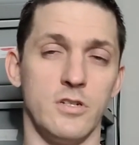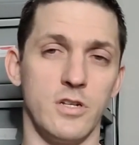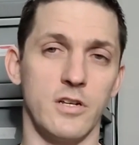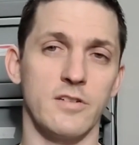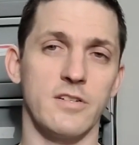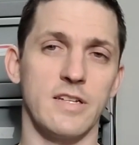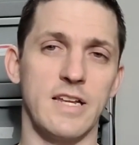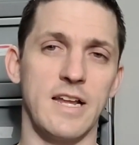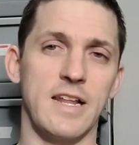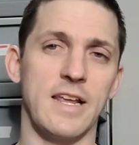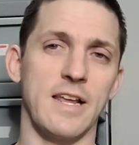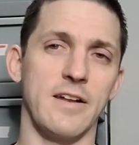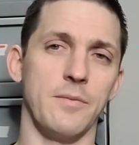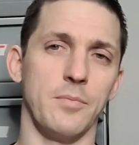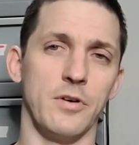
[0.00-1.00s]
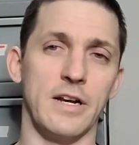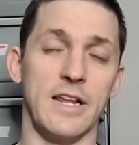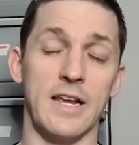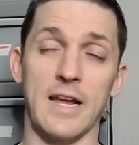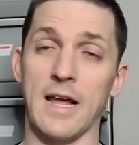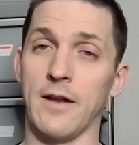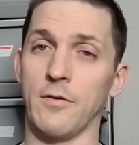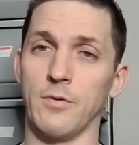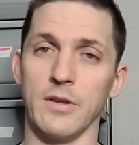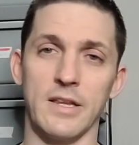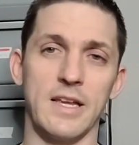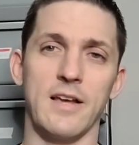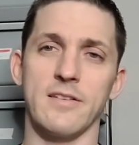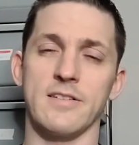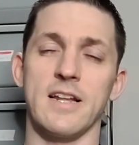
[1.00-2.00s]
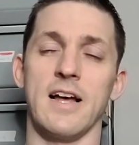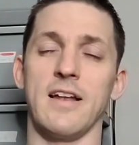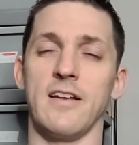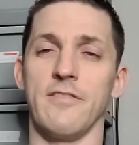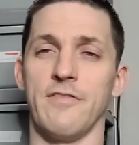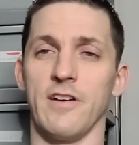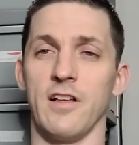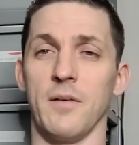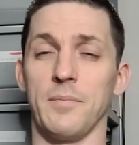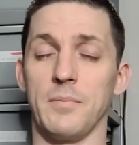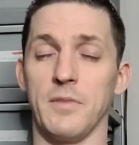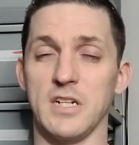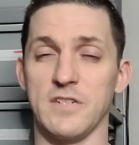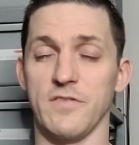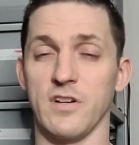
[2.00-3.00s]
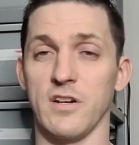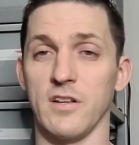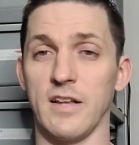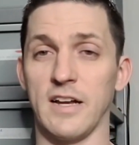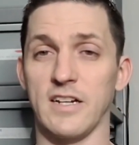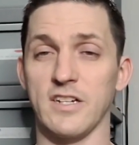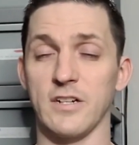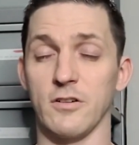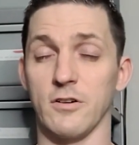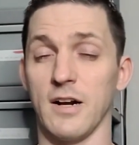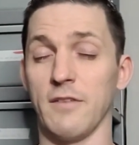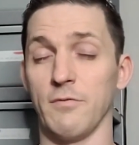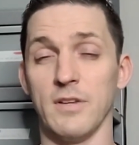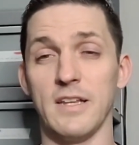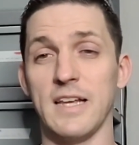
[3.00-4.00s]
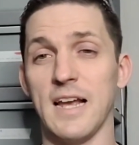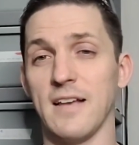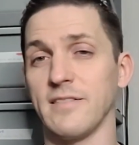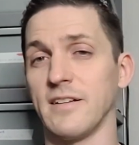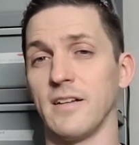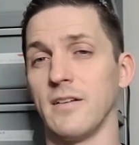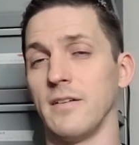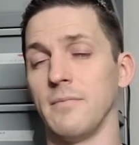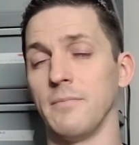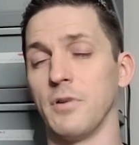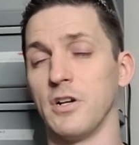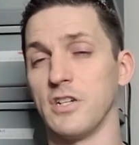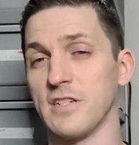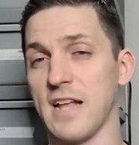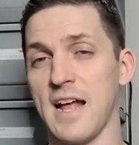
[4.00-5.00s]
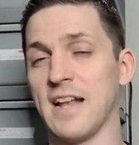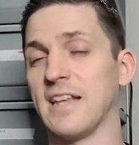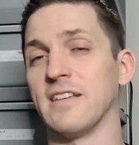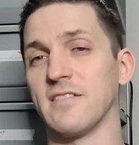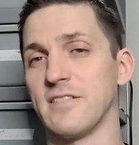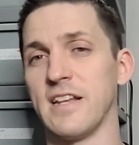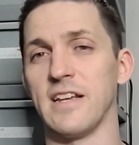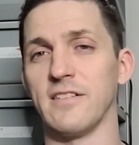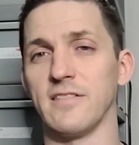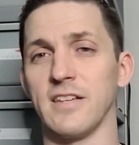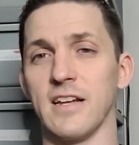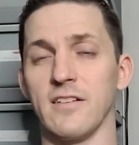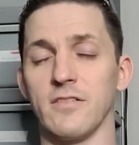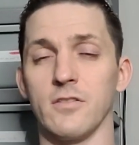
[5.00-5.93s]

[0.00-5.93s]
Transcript: just getting into breeding and really has not developed much of a collection or really hasn't purchased any snakes yet.